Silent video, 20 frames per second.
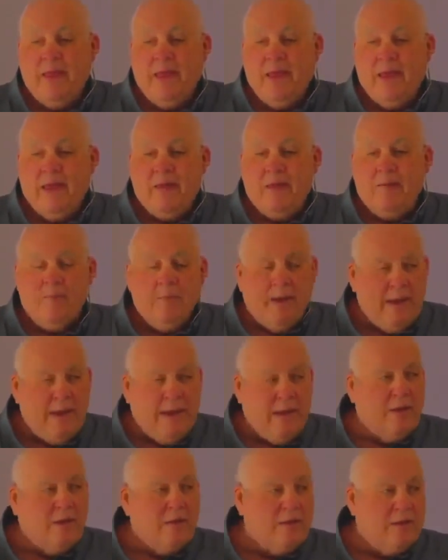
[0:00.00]
And
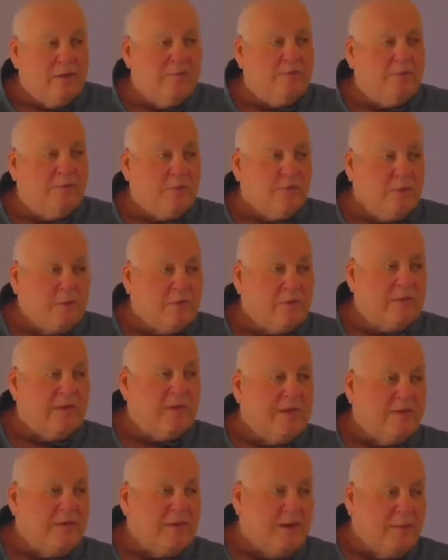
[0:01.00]
many good fruits
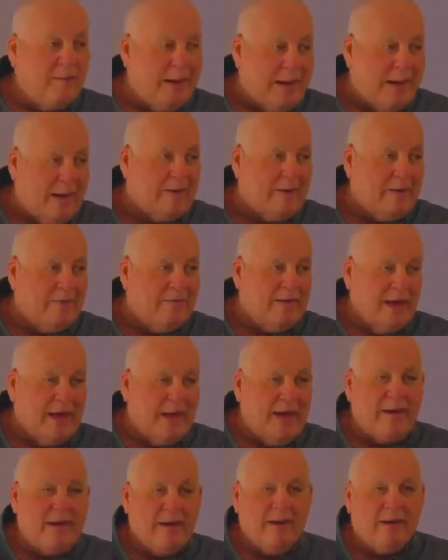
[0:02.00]
have come out of
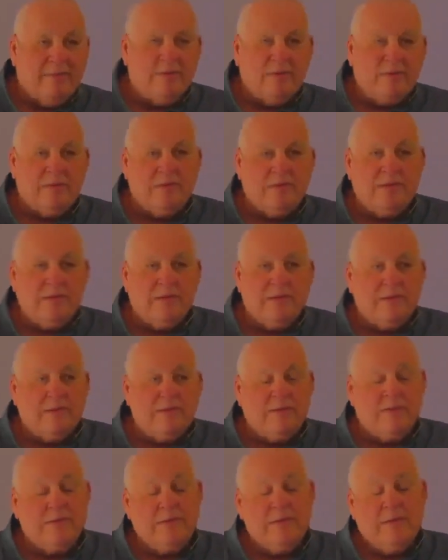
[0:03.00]
that ever
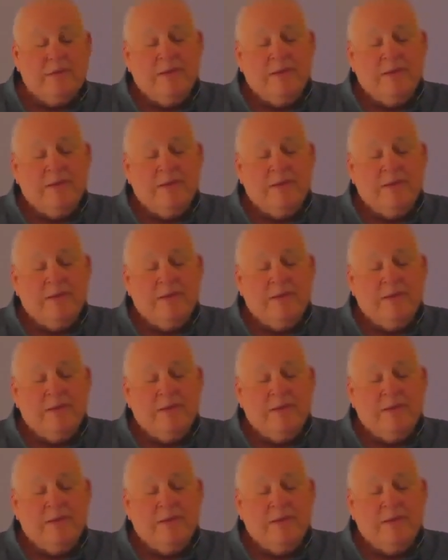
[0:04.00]
since.